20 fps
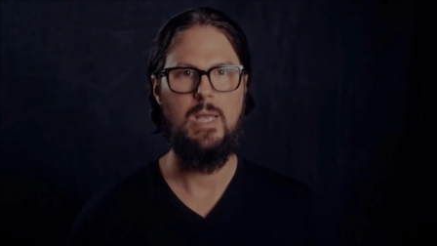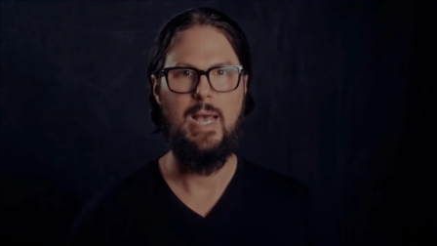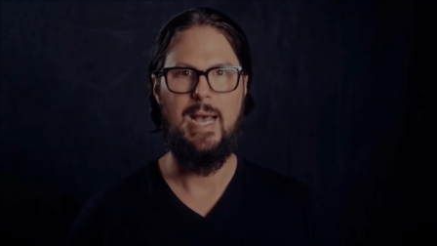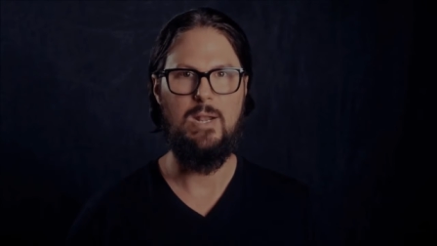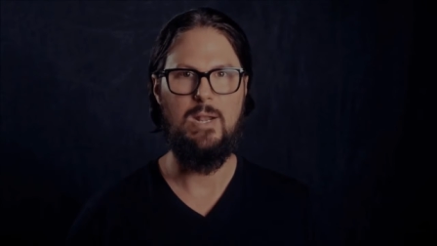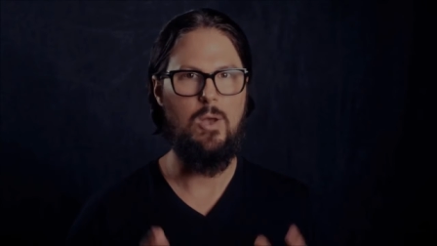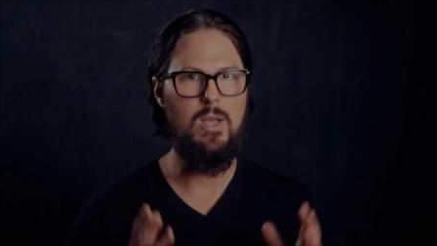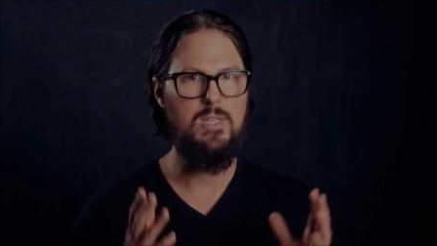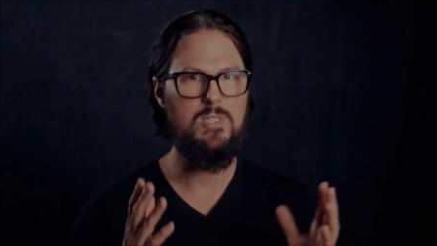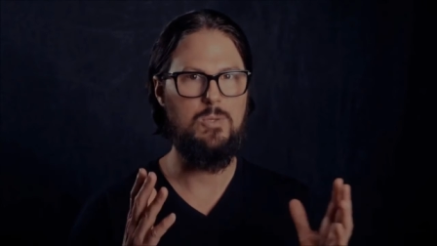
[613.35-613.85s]

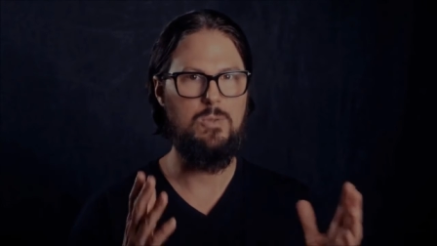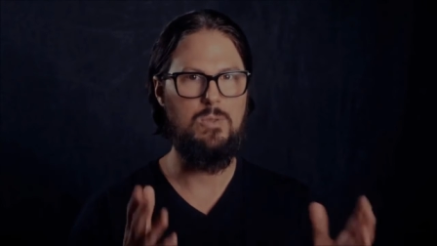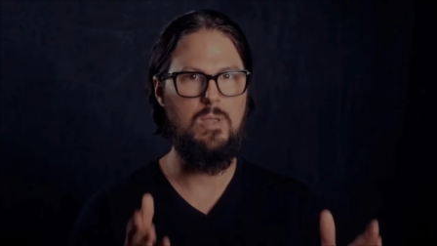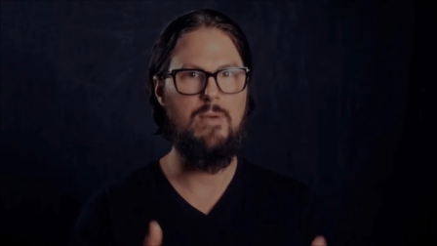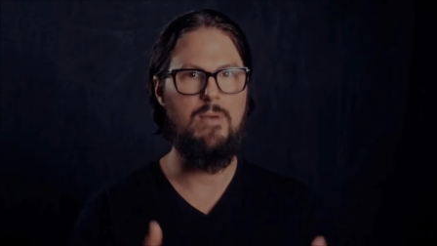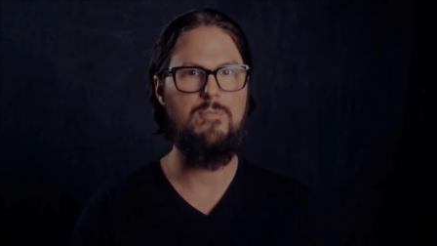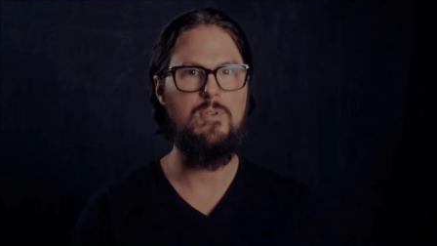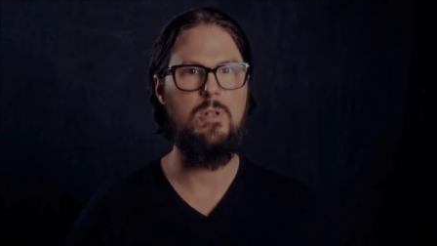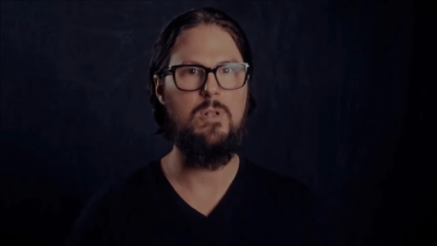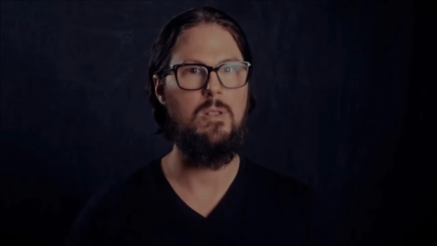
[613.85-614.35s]
I'd also
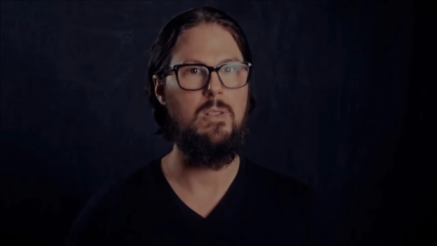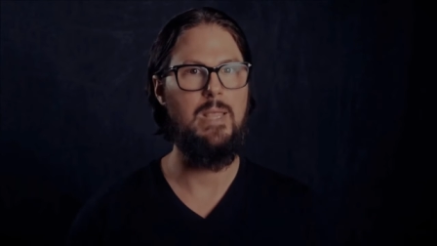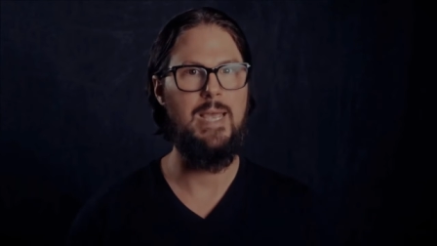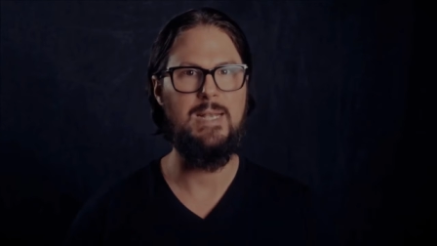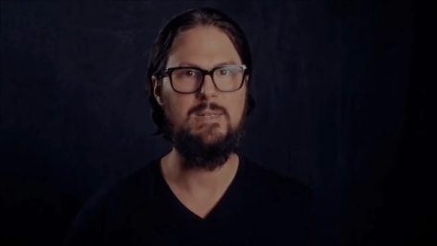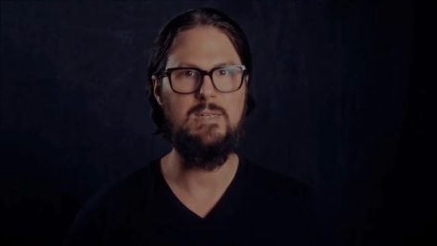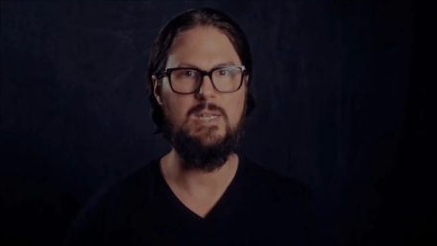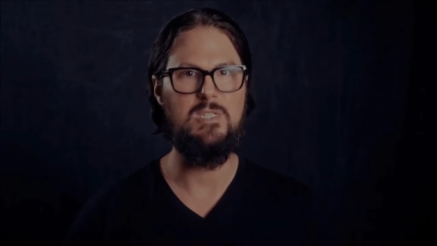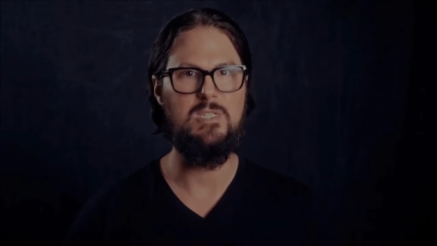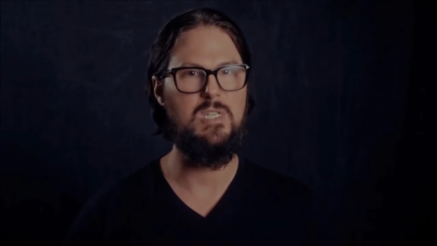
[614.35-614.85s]
love for you to
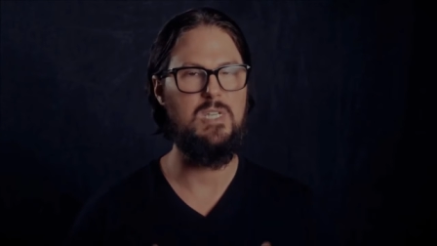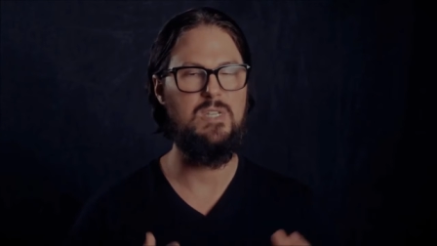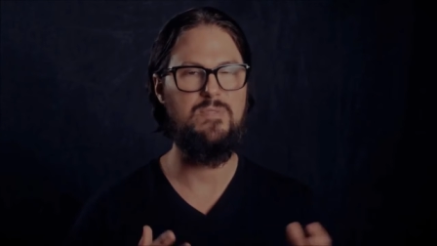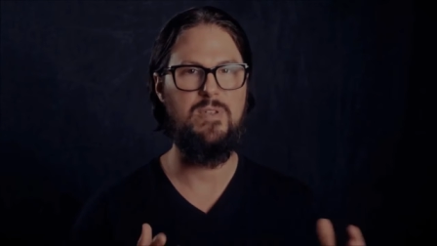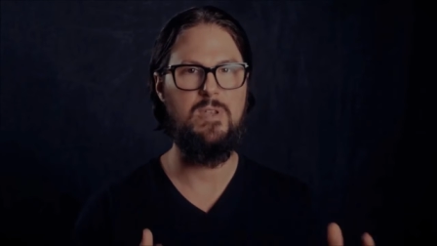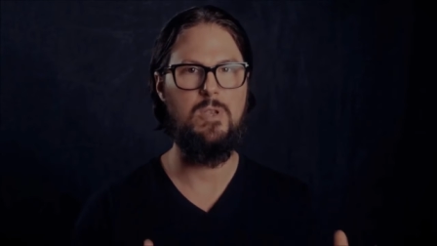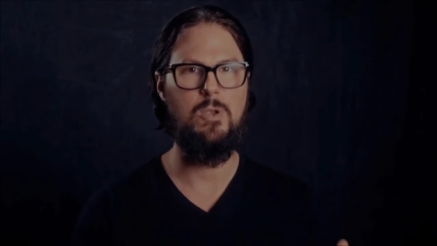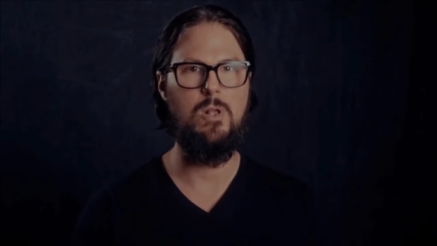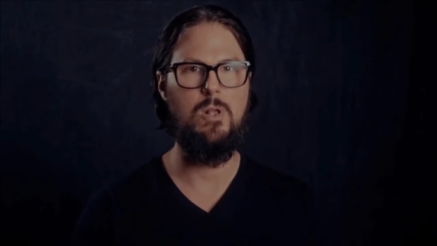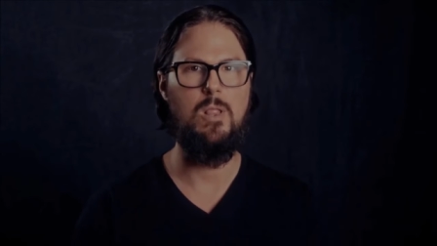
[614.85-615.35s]
land a six
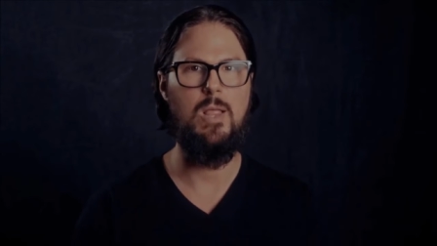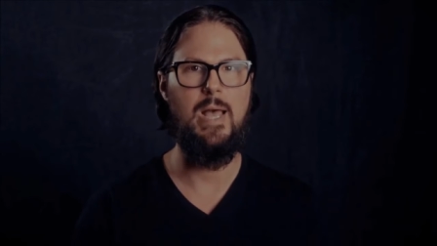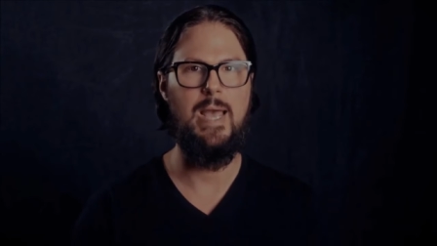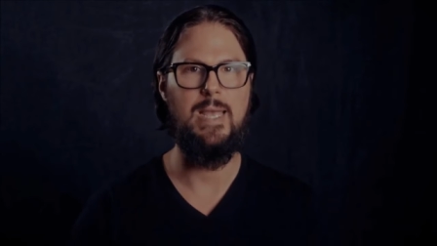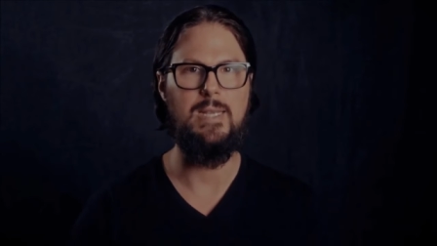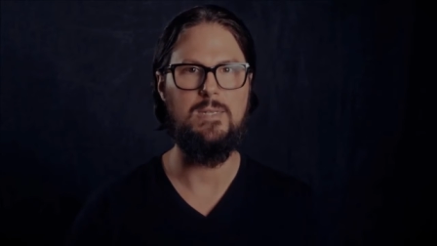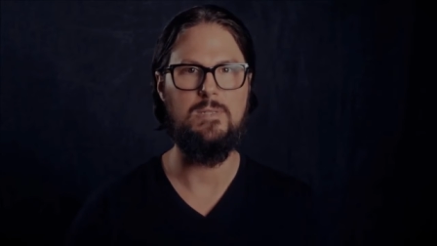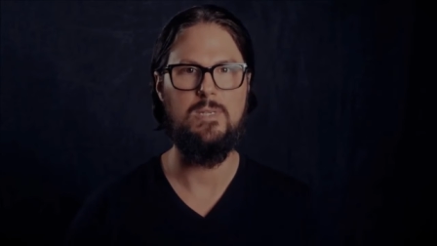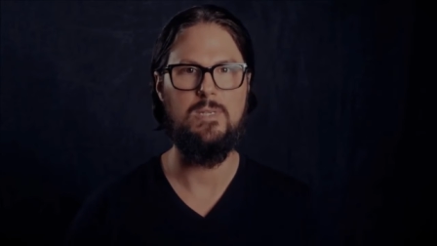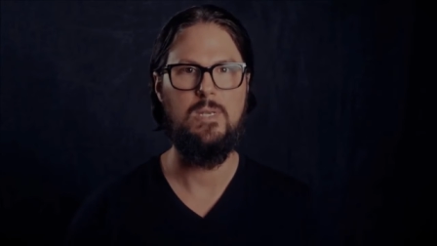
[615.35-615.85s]
figure
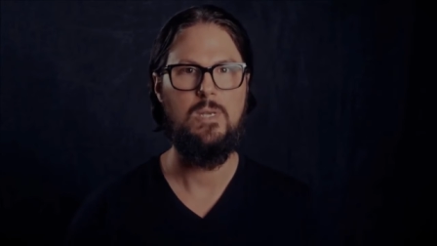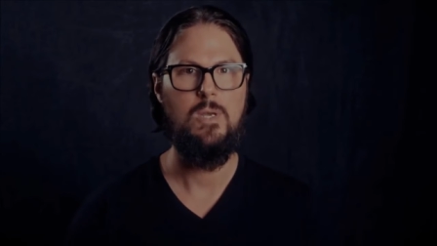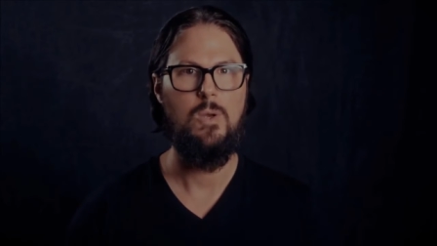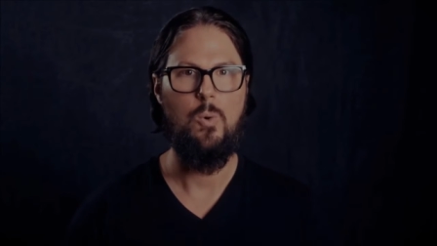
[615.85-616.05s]
client